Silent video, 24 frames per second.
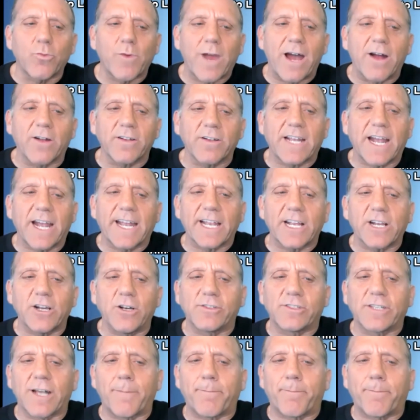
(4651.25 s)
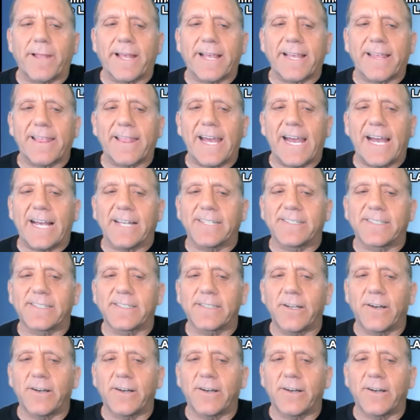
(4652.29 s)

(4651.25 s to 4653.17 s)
Route kind of goes up like this.